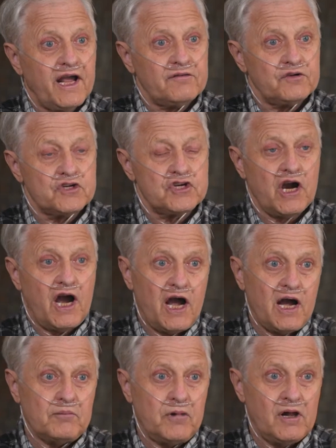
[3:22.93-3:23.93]
have a
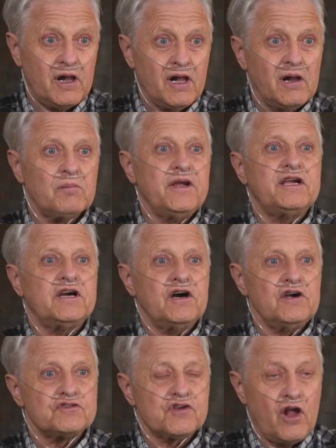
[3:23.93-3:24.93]
job
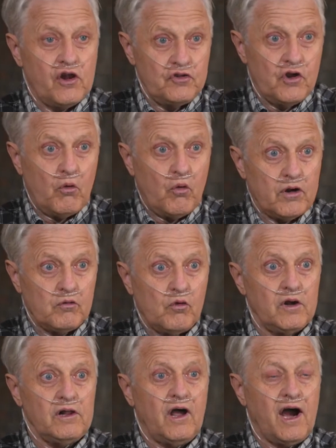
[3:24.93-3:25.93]
because no one
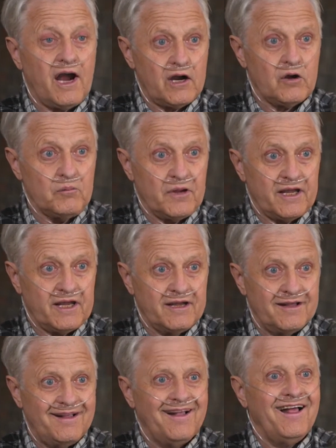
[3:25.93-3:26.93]
will hire me.
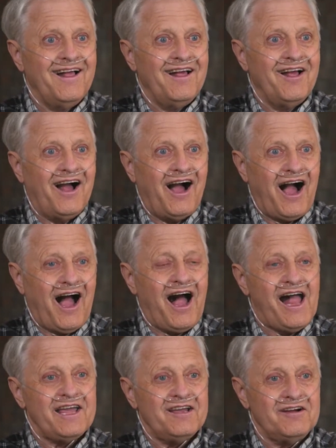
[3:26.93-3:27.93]

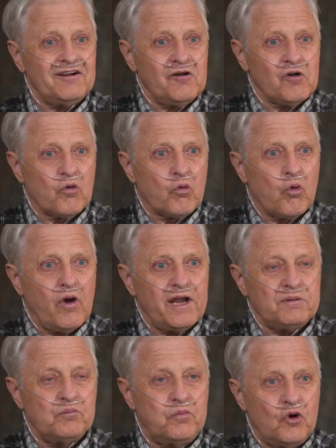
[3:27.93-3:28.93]
I
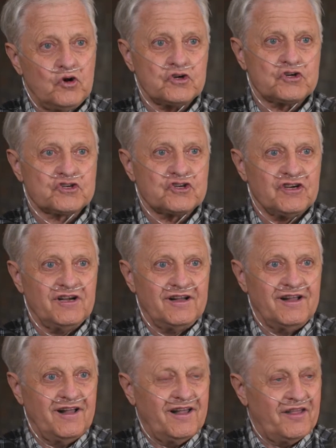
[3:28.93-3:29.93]
write books
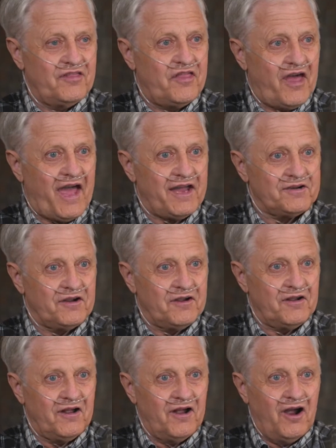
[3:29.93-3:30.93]
that
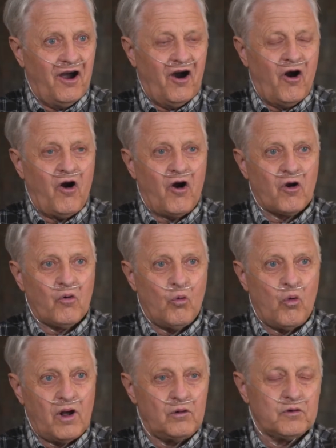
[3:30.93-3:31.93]
are
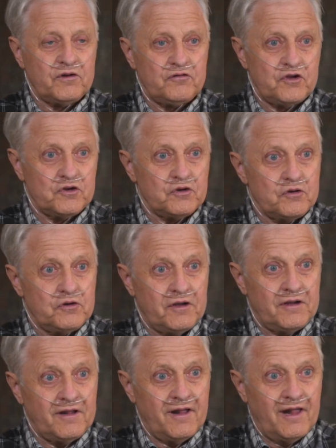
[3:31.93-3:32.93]
well reviewed,